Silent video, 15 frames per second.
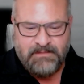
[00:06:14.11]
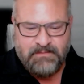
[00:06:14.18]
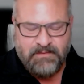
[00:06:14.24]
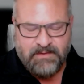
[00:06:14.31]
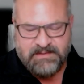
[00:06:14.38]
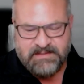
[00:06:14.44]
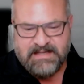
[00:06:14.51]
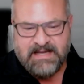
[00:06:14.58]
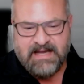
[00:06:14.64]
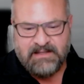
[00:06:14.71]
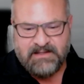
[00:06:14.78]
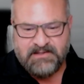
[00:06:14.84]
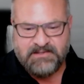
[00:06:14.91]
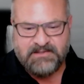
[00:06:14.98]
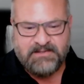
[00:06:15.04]
we went to
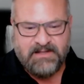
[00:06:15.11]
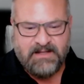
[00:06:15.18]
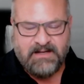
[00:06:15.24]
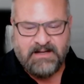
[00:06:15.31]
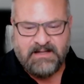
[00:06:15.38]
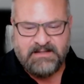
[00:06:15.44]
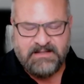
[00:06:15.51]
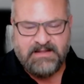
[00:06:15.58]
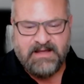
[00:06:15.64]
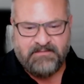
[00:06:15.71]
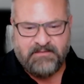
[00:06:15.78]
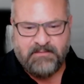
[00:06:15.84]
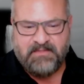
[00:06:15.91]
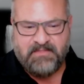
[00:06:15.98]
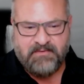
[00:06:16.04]
Dallas, and I did that
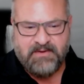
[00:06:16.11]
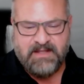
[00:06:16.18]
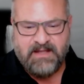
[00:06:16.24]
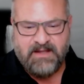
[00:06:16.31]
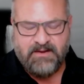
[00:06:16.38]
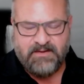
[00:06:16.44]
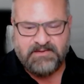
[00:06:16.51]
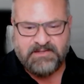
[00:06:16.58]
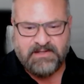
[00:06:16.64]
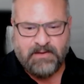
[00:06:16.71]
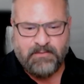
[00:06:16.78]
for about three years.